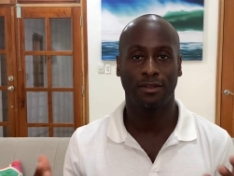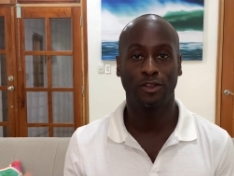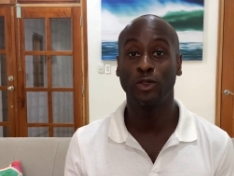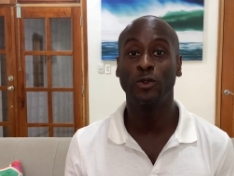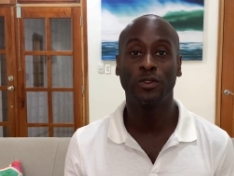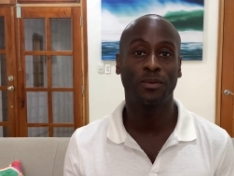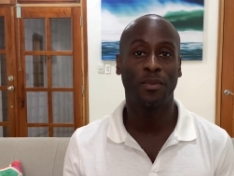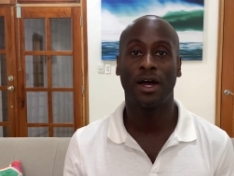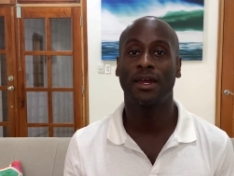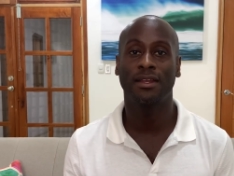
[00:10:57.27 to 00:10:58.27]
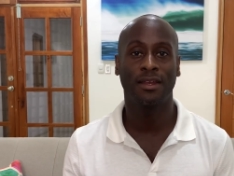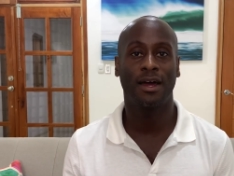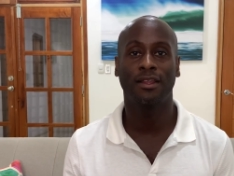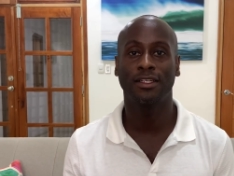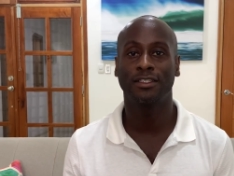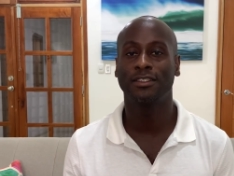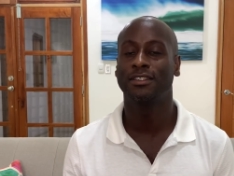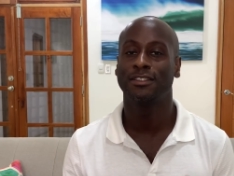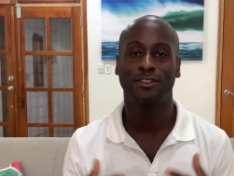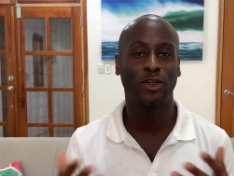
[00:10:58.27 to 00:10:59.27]
use my knowledge.
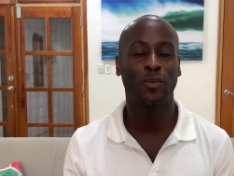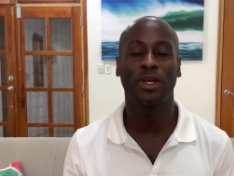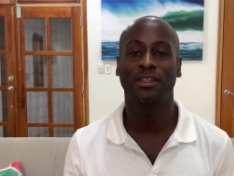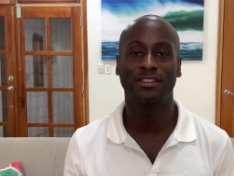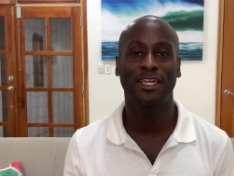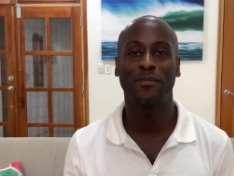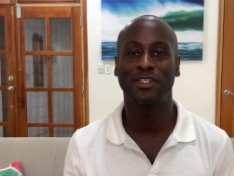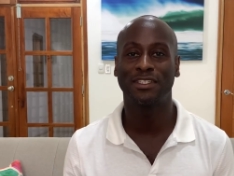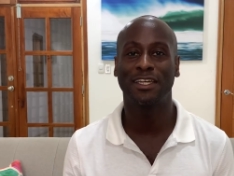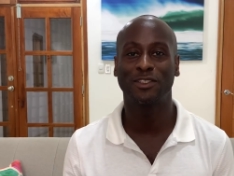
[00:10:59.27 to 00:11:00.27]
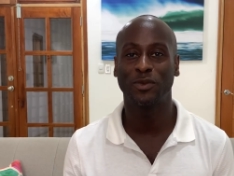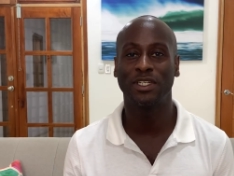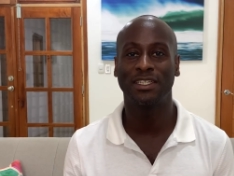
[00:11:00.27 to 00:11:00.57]
Don't make the same mistakes we